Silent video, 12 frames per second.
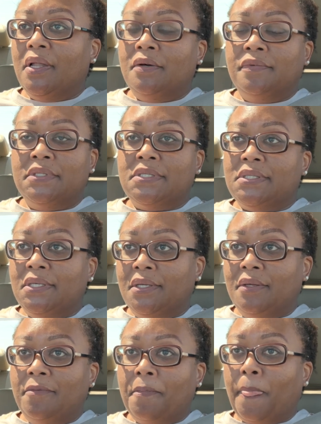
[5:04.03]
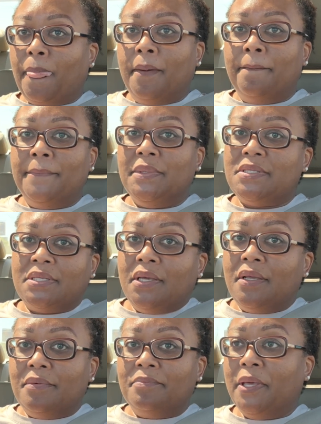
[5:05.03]
over the city
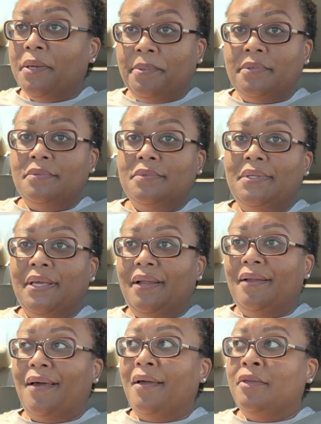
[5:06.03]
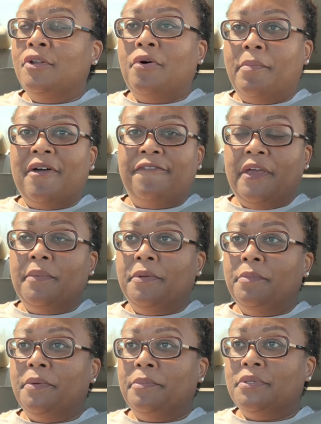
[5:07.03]
seeing people that, you know, my
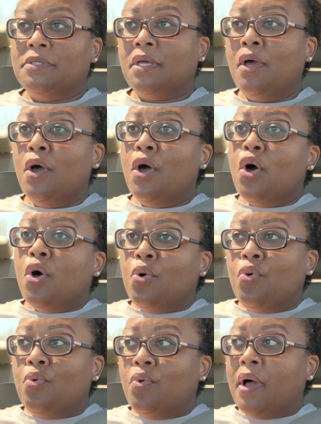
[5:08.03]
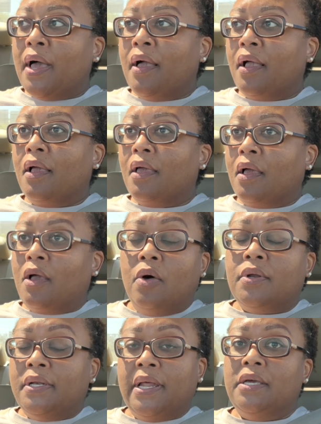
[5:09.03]
family members who
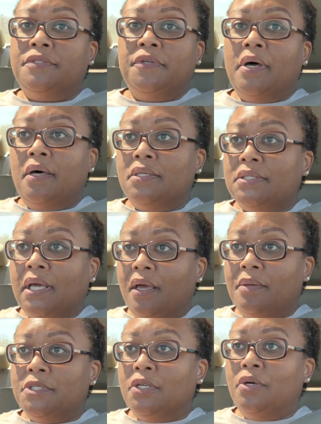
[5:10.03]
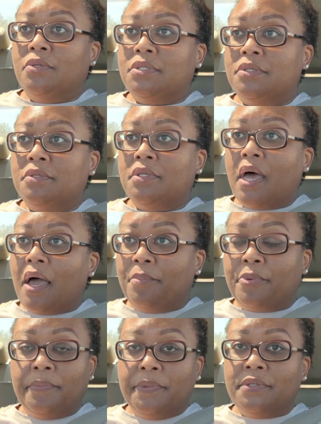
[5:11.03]
go to Nashville all the time to go to the
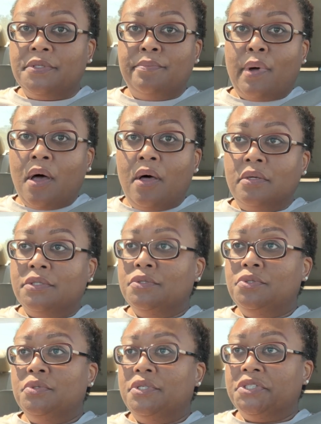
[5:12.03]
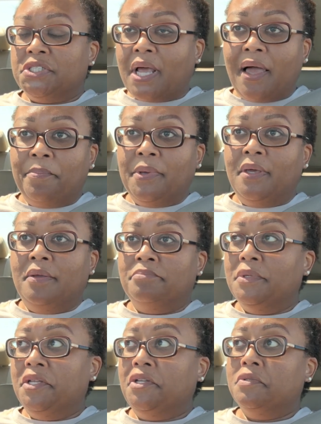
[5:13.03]
Opry Mills Mall to do their shopping,
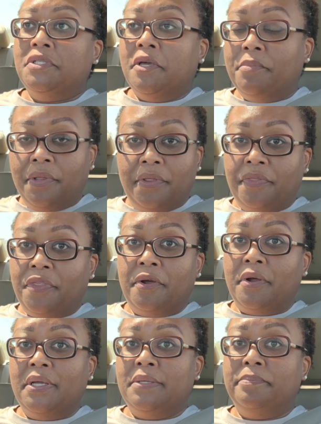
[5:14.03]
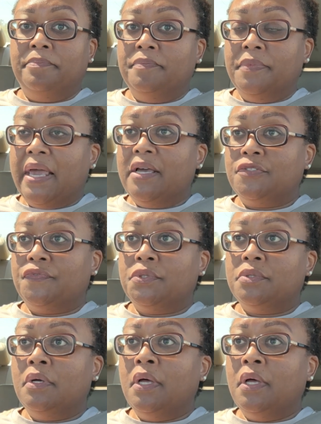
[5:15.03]
and don't tell me that they're in Nashville.